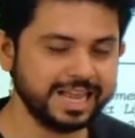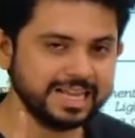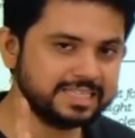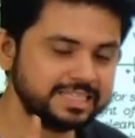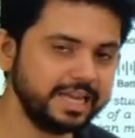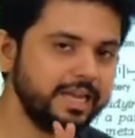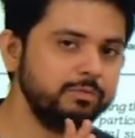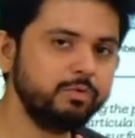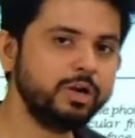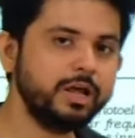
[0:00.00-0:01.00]
Second,
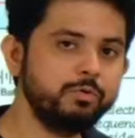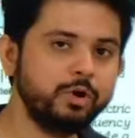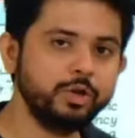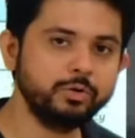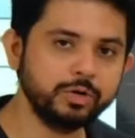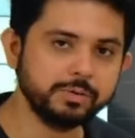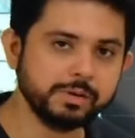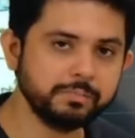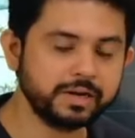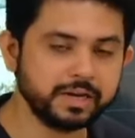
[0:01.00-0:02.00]
what I want you to
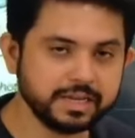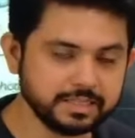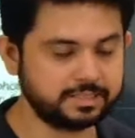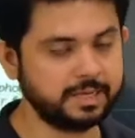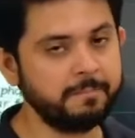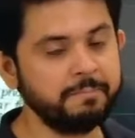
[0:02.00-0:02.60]
remember is